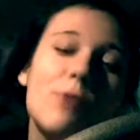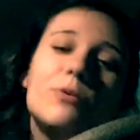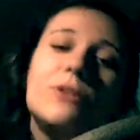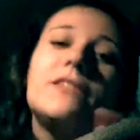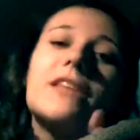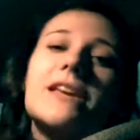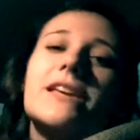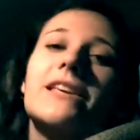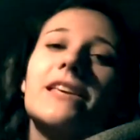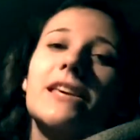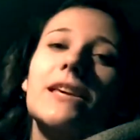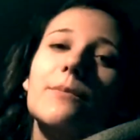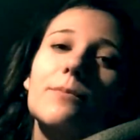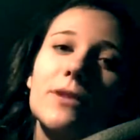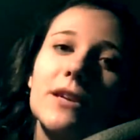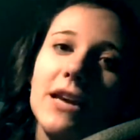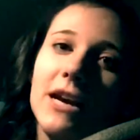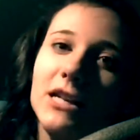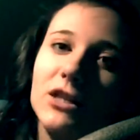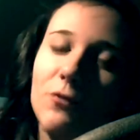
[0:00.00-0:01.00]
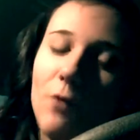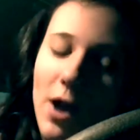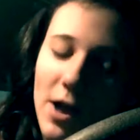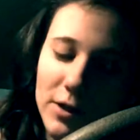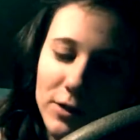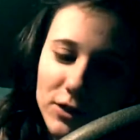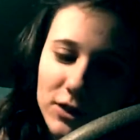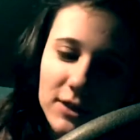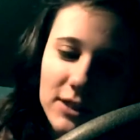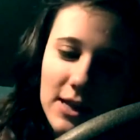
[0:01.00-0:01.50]
would they keep the
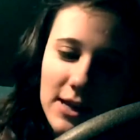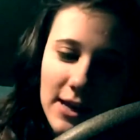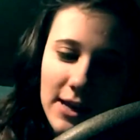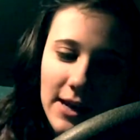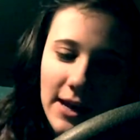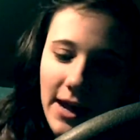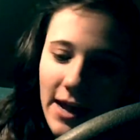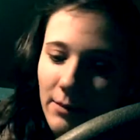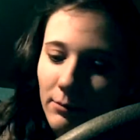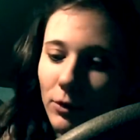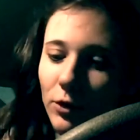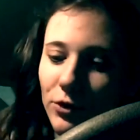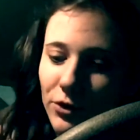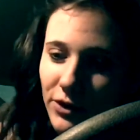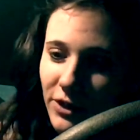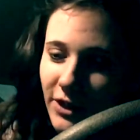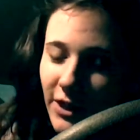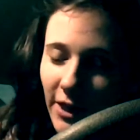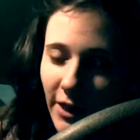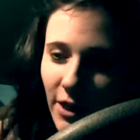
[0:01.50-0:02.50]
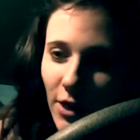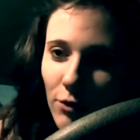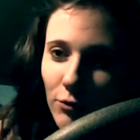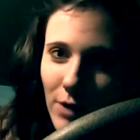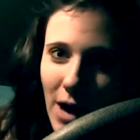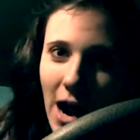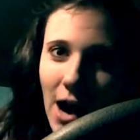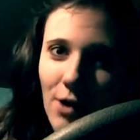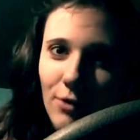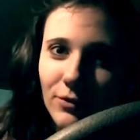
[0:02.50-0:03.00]
X-Files and Mulder and Scully
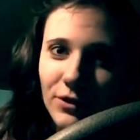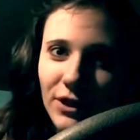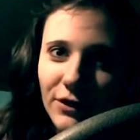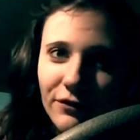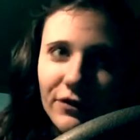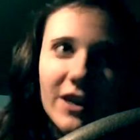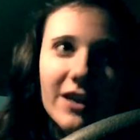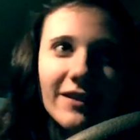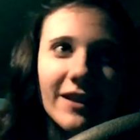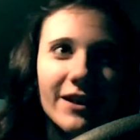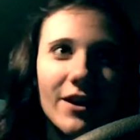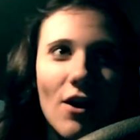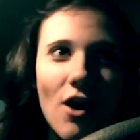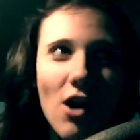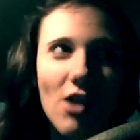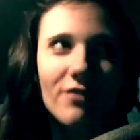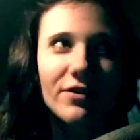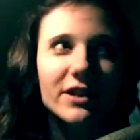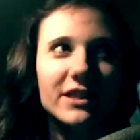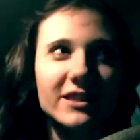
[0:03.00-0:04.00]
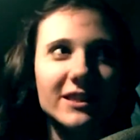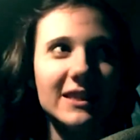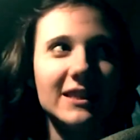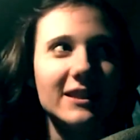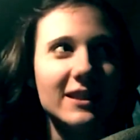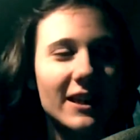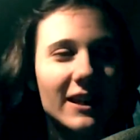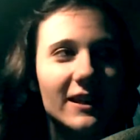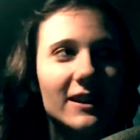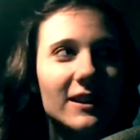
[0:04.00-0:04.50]
around if they, like, obviously
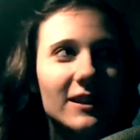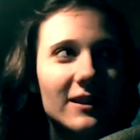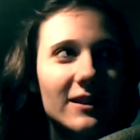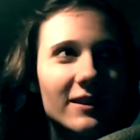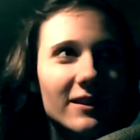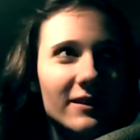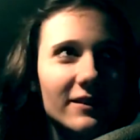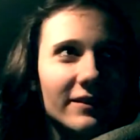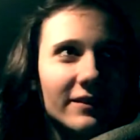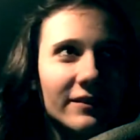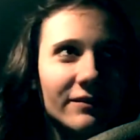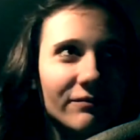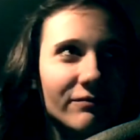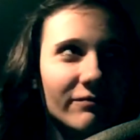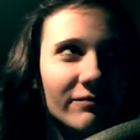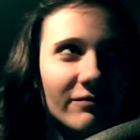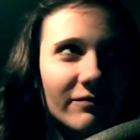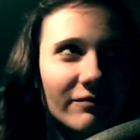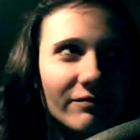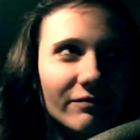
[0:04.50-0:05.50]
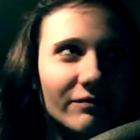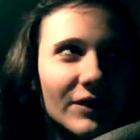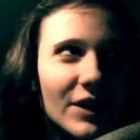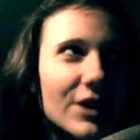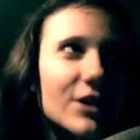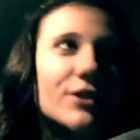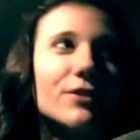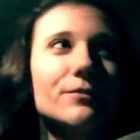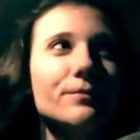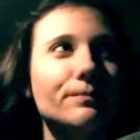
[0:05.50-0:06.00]
think
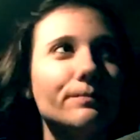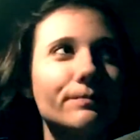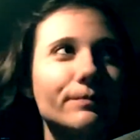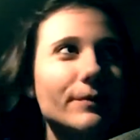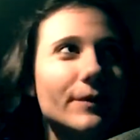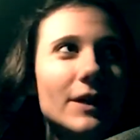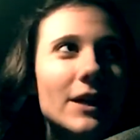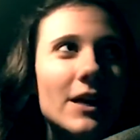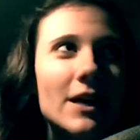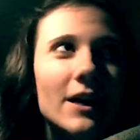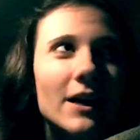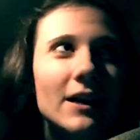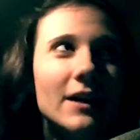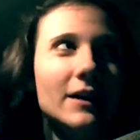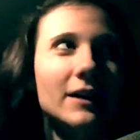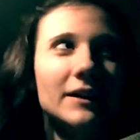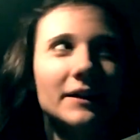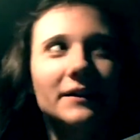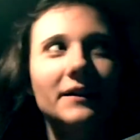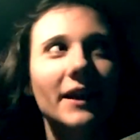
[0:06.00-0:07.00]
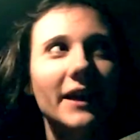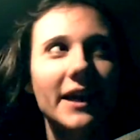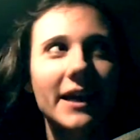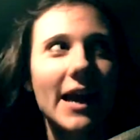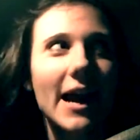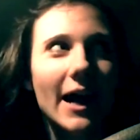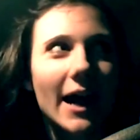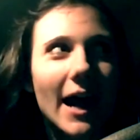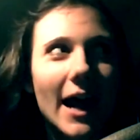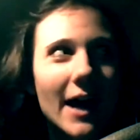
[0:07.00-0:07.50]
they're, like,
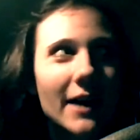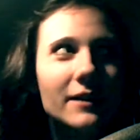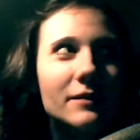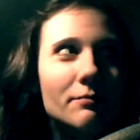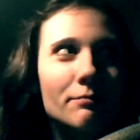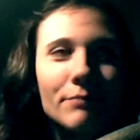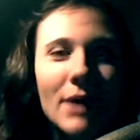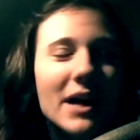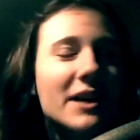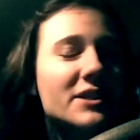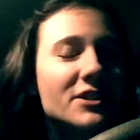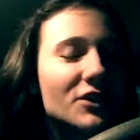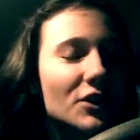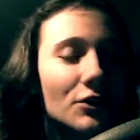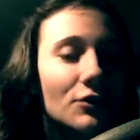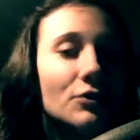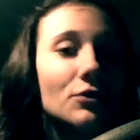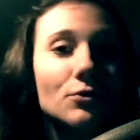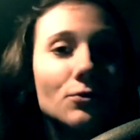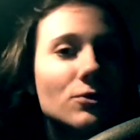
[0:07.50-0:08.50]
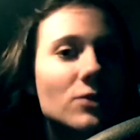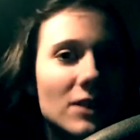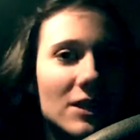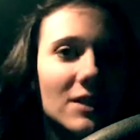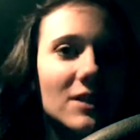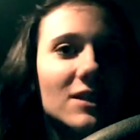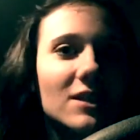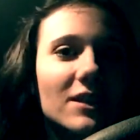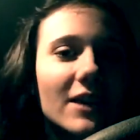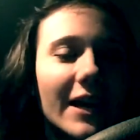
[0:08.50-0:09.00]
at best a
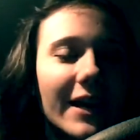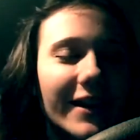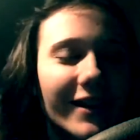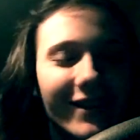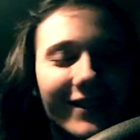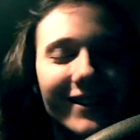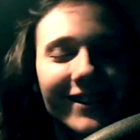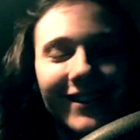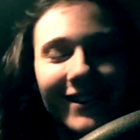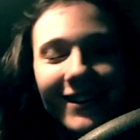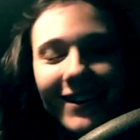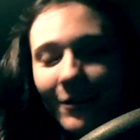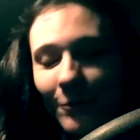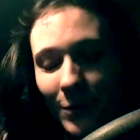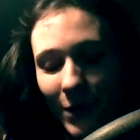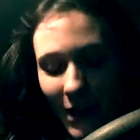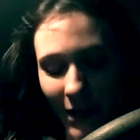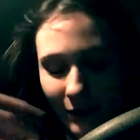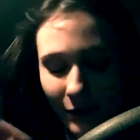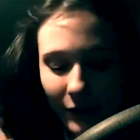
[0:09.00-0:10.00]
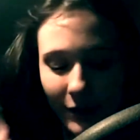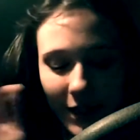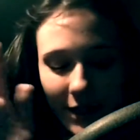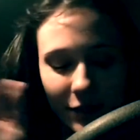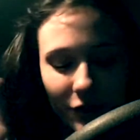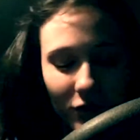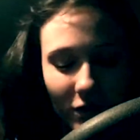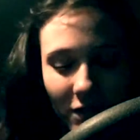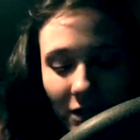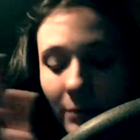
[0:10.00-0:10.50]
nuisance? Like, whatever,
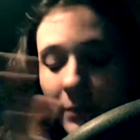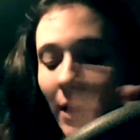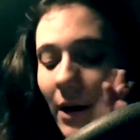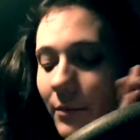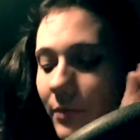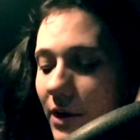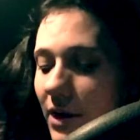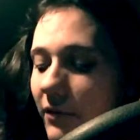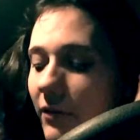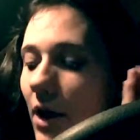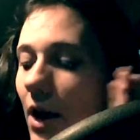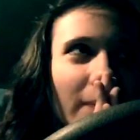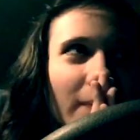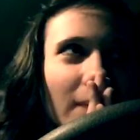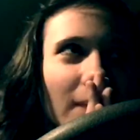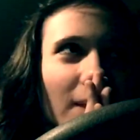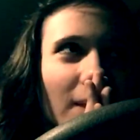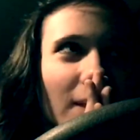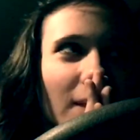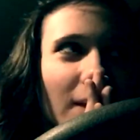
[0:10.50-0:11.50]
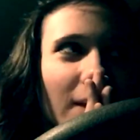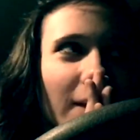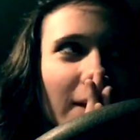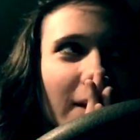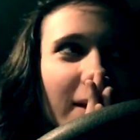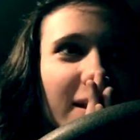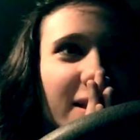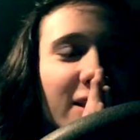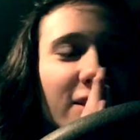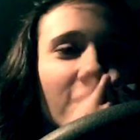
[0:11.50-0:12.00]
that's just a pet peeve.
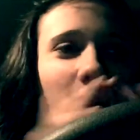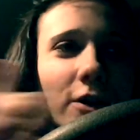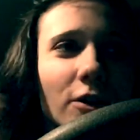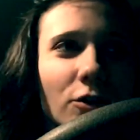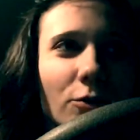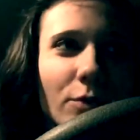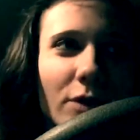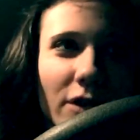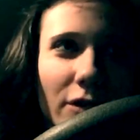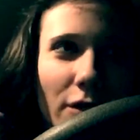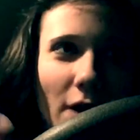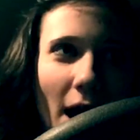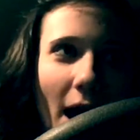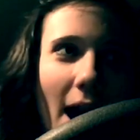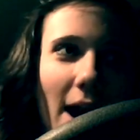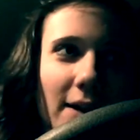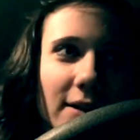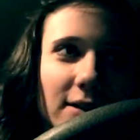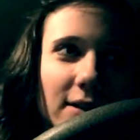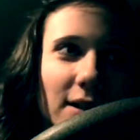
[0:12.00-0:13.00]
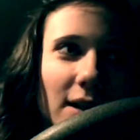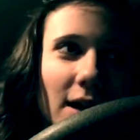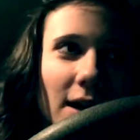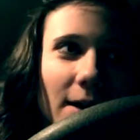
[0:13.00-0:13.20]
It starts with that.